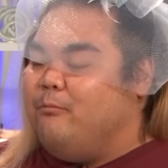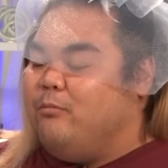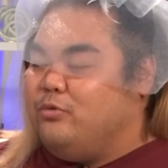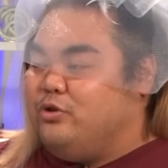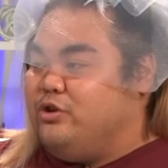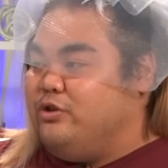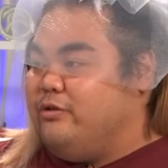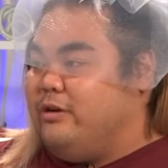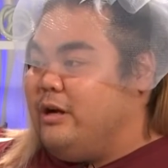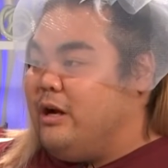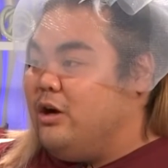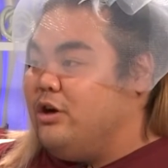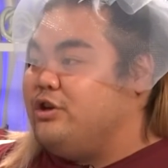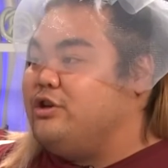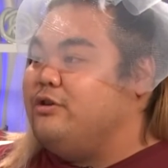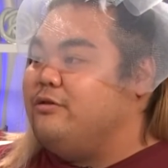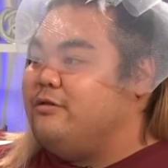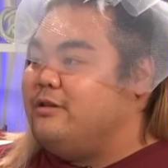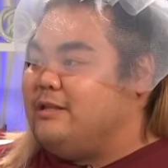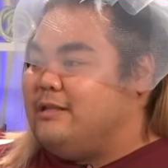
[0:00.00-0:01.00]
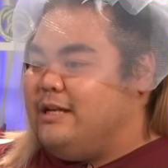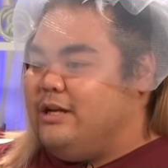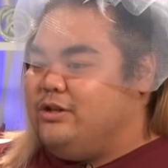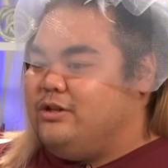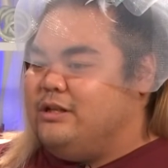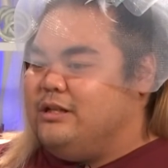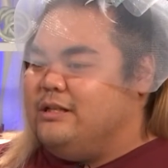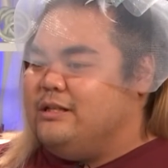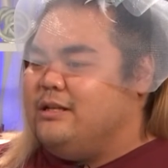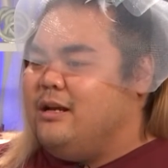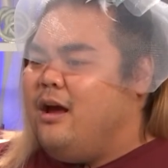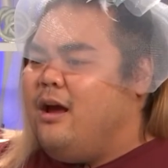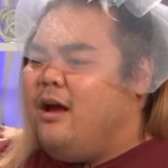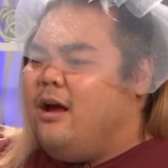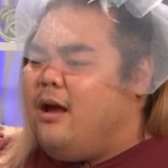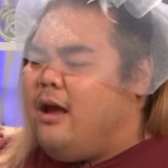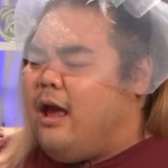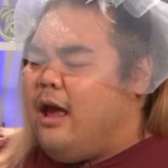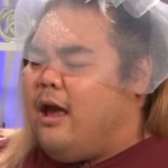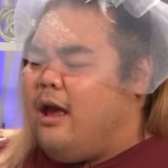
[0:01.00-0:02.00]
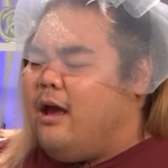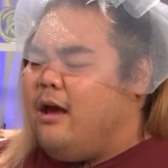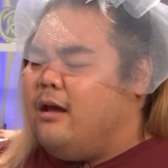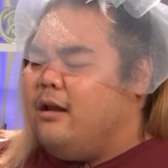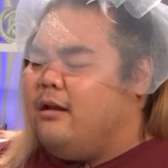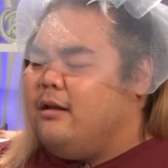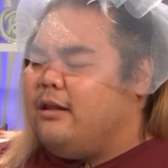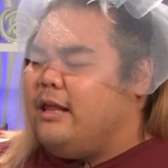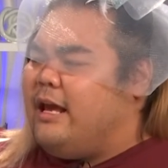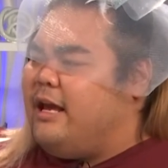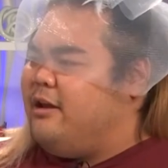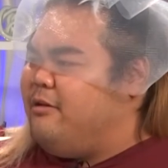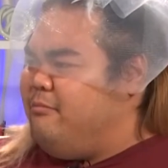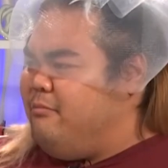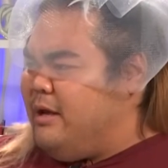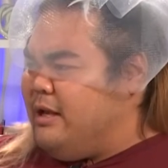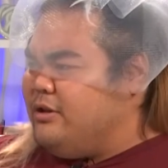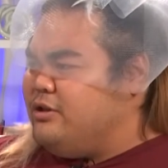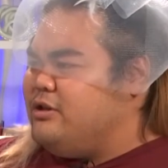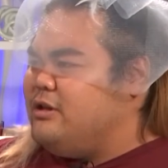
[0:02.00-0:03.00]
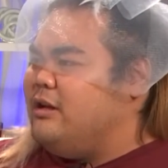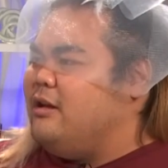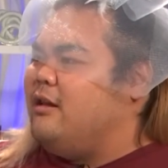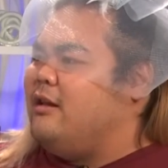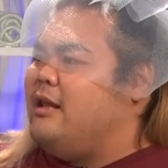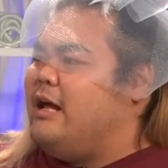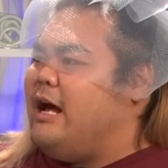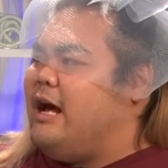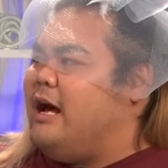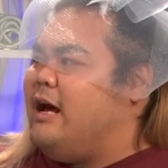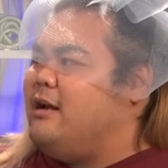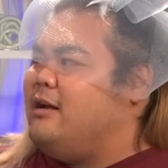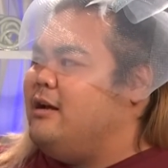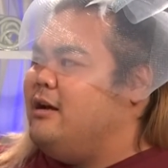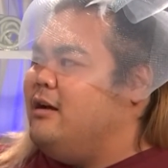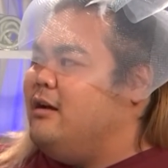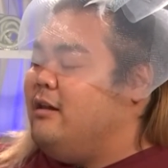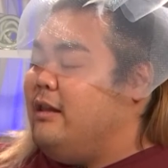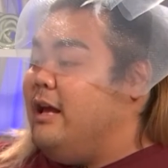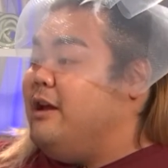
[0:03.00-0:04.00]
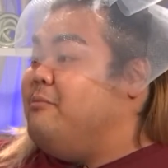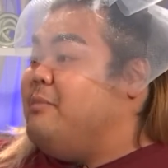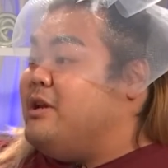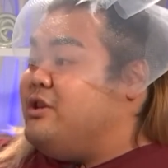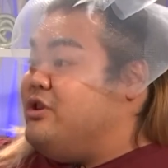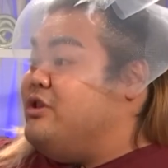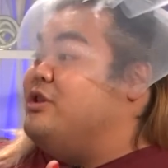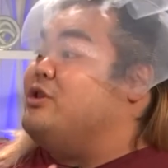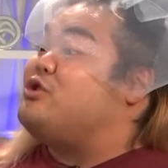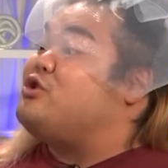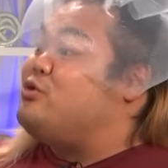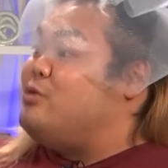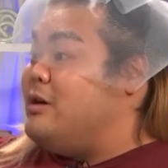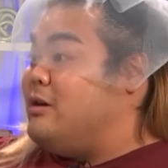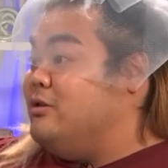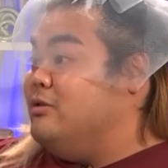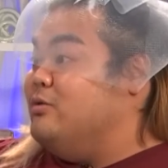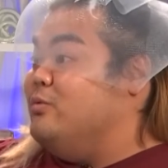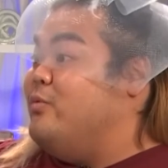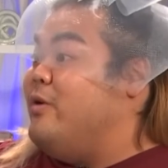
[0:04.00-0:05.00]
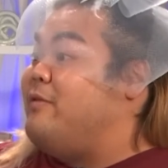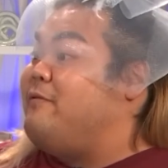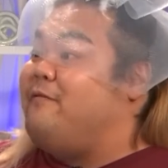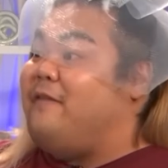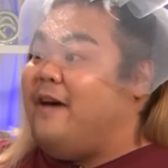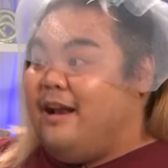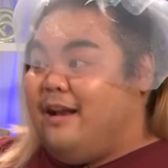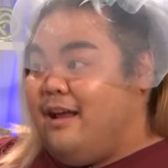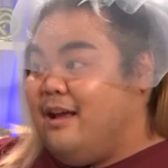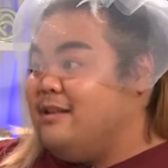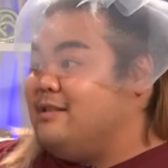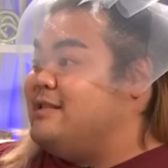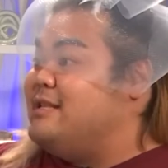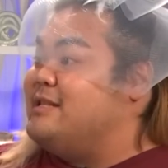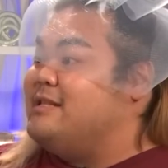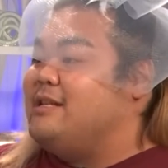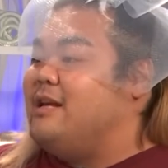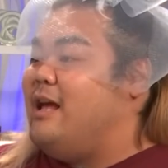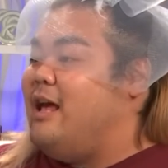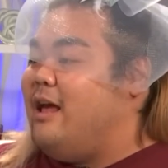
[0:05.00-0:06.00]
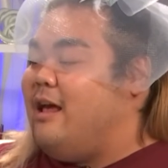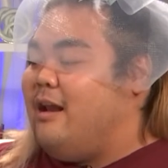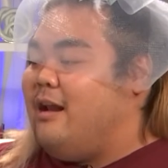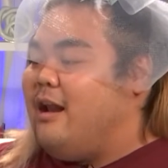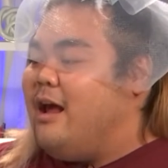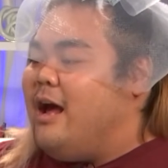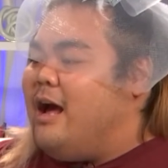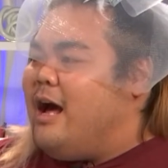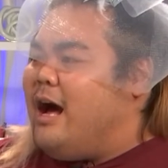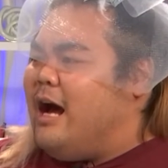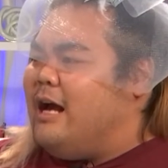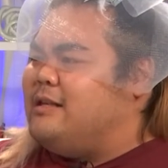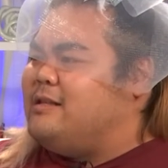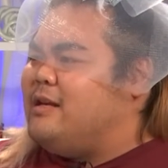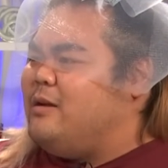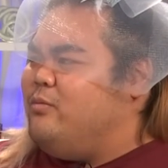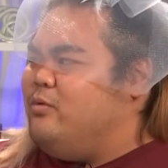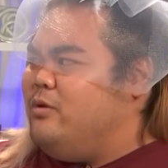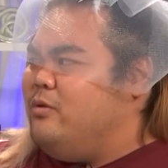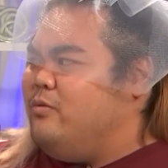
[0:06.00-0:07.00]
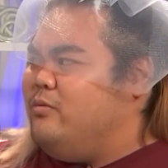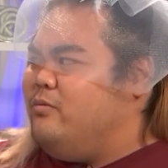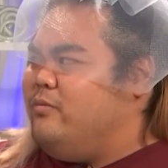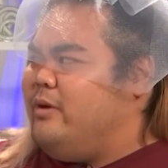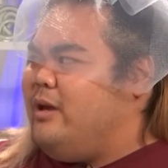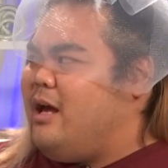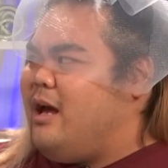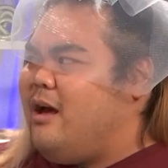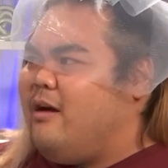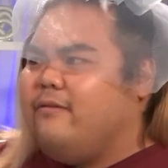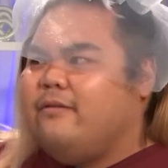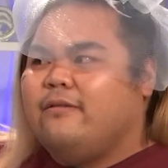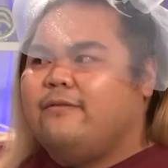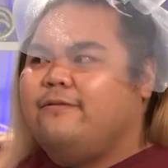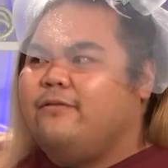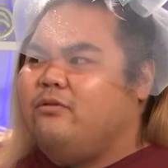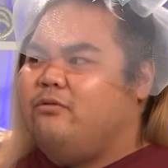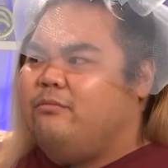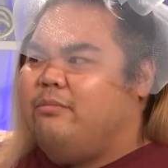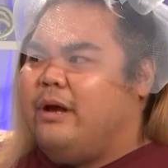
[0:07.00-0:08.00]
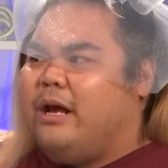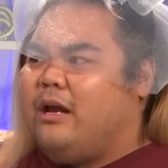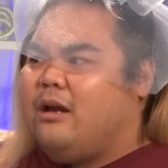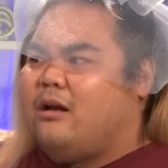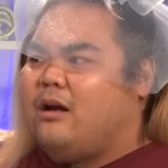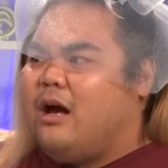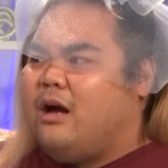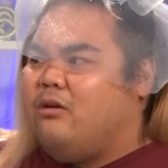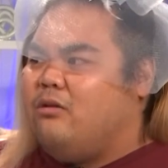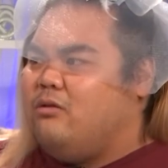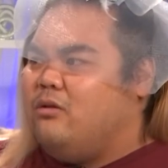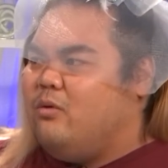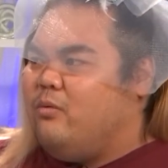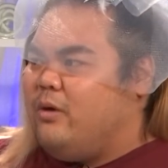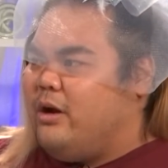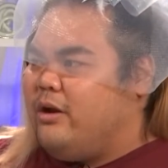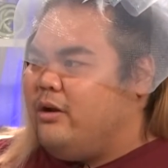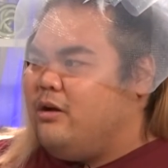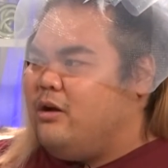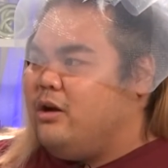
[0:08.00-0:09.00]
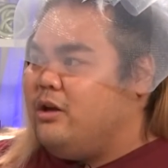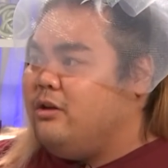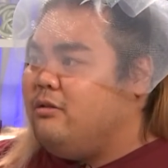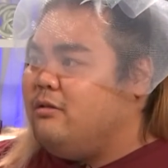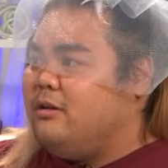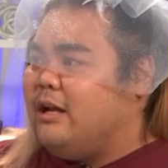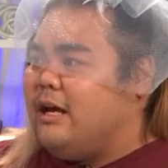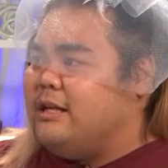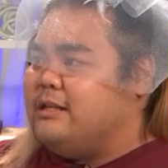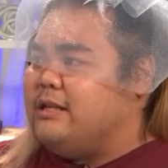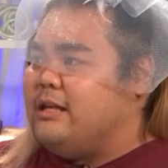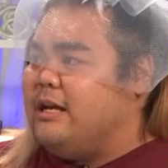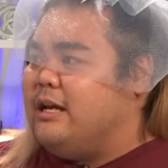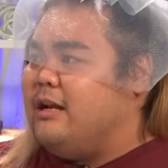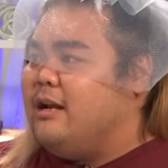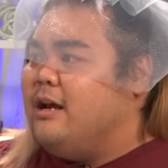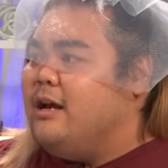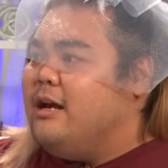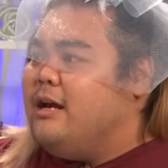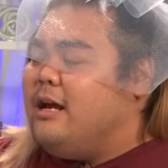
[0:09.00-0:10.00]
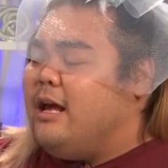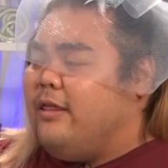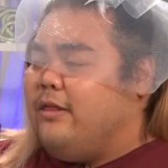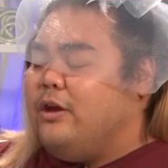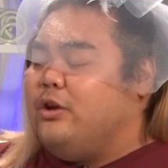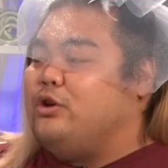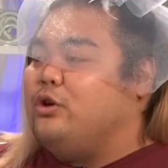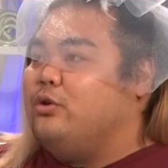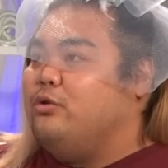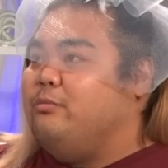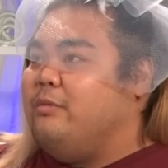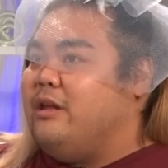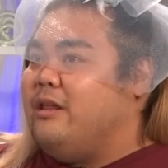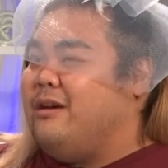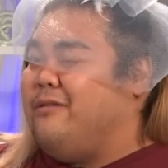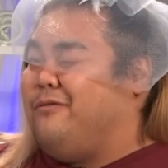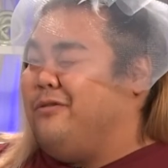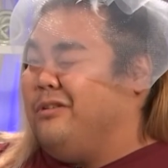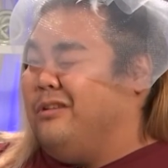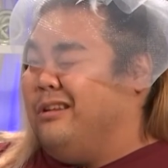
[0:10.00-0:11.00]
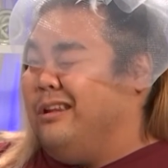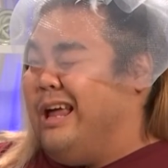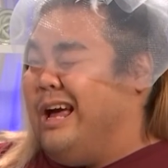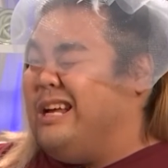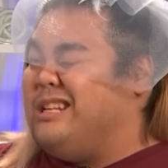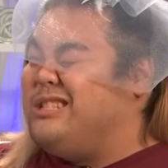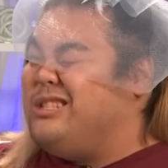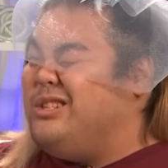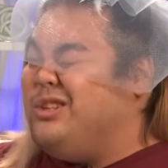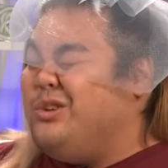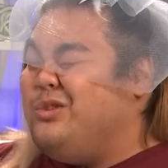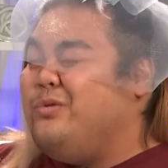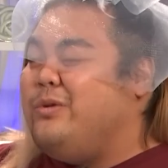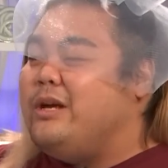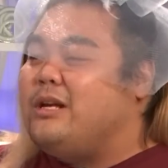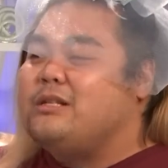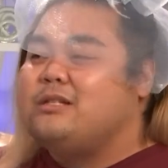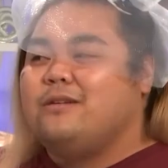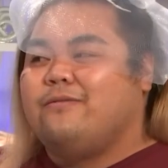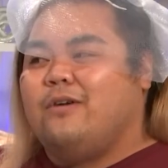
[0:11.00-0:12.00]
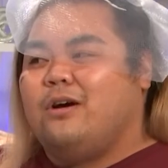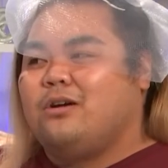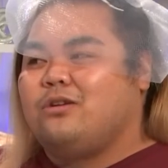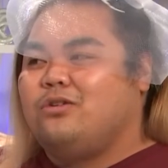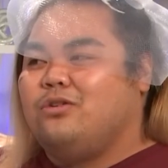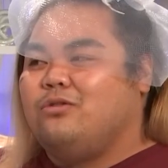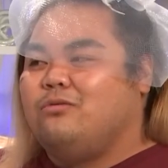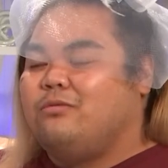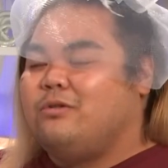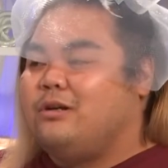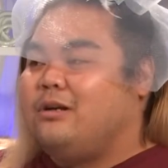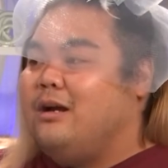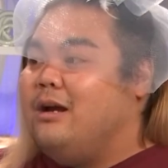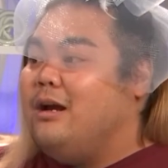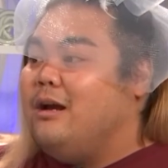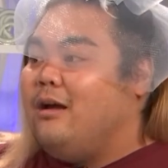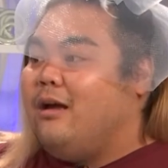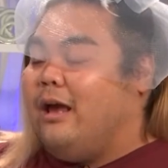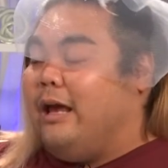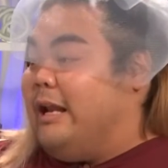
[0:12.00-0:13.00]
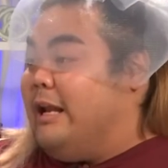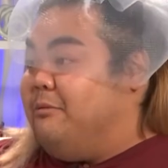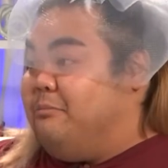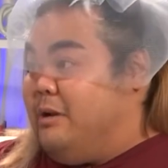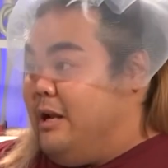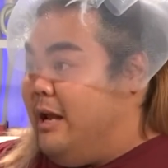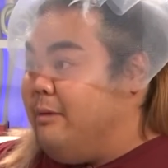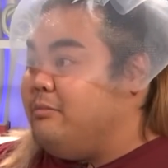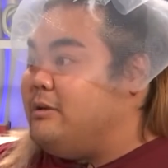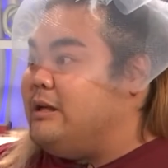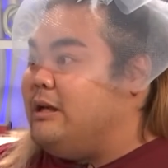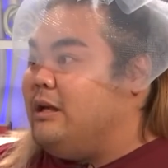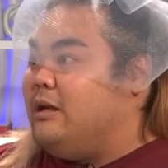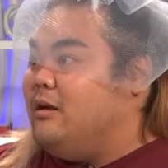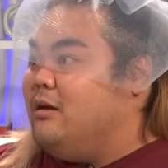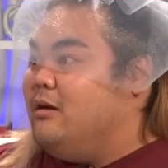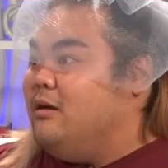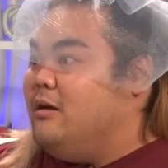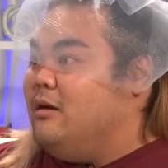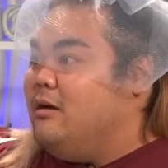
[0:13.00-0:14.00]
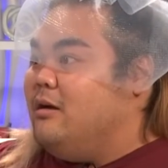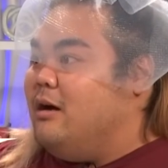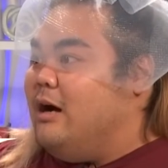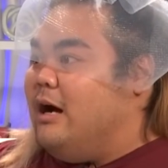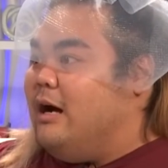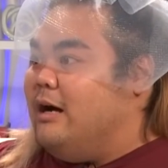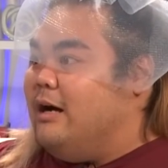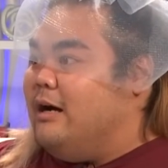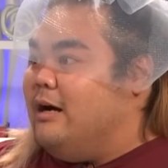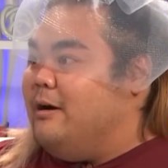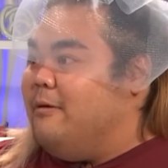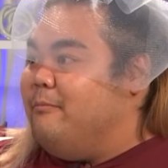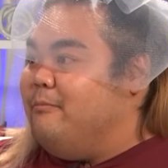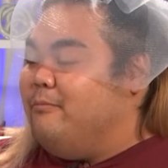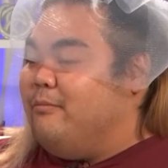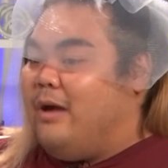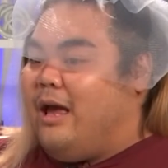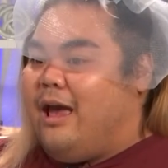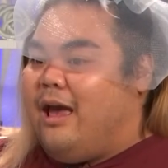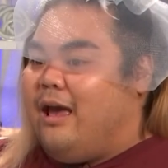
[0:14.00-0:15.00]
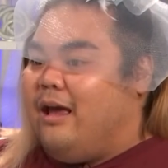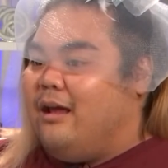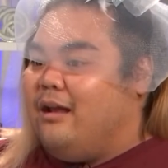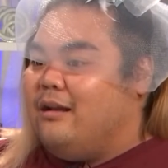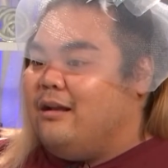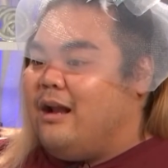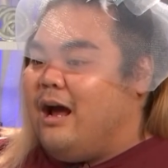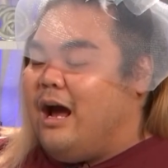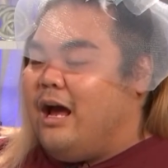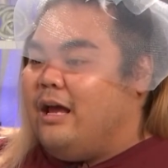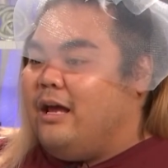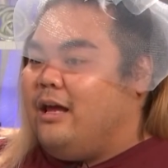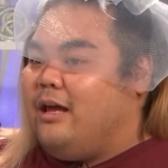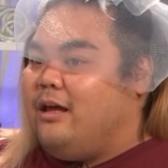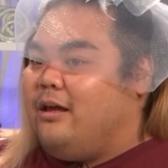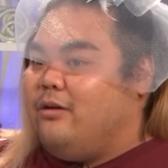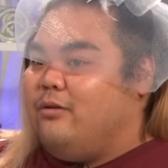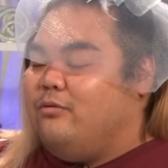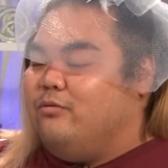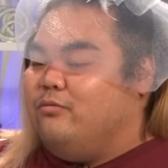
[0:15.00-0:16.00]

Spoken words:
during our tutor sessions, and they had mentioned their struggle with finances, and I said, well, we have a food bank. I don't know why you're not utilizing it. And they told me that for the last 2 weeks of October, it had been empty. Wow. And I